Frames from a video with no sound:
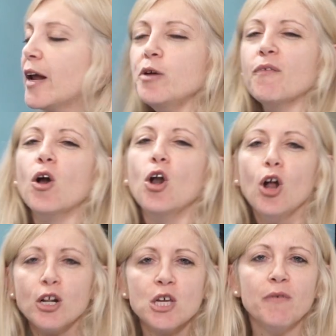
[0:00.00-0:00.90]
Now you've got
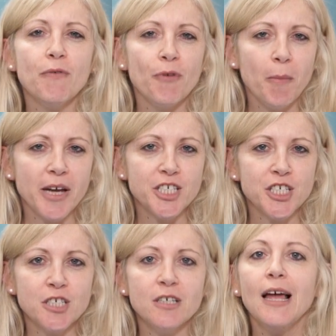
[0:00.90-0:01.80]
lots of
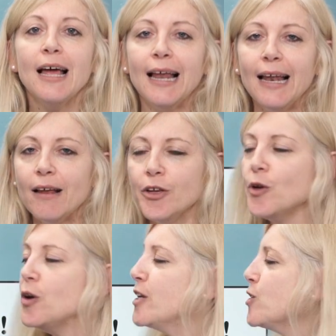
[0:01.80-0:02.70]
information.
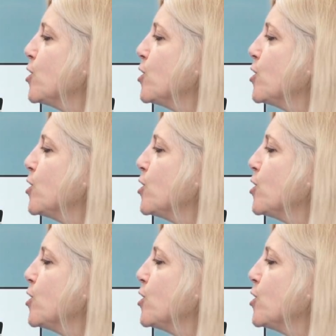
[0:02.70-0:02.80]
You need to